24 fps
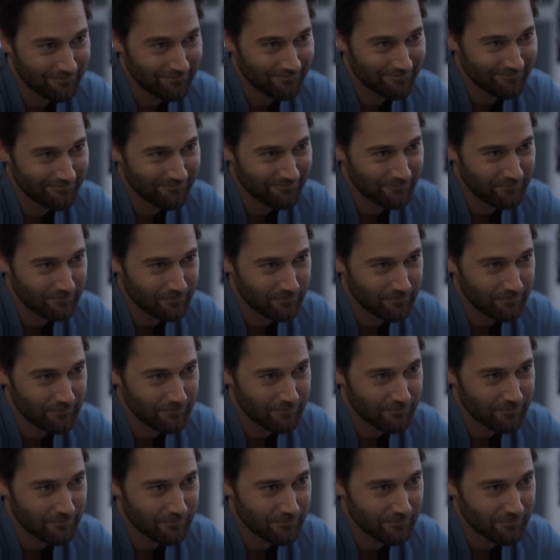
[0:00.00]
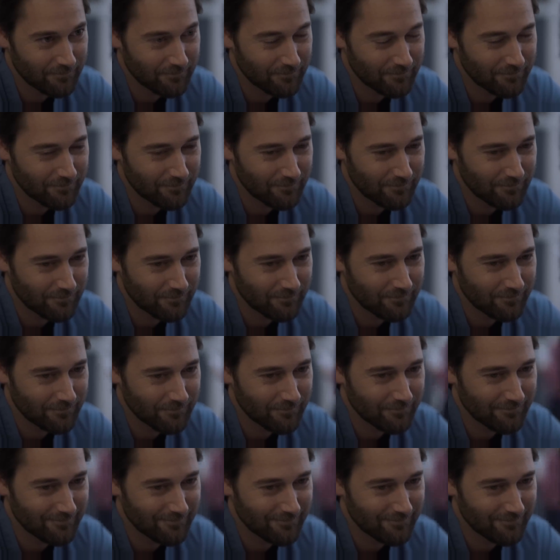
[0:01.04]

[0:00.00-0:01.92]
Nobody speaks.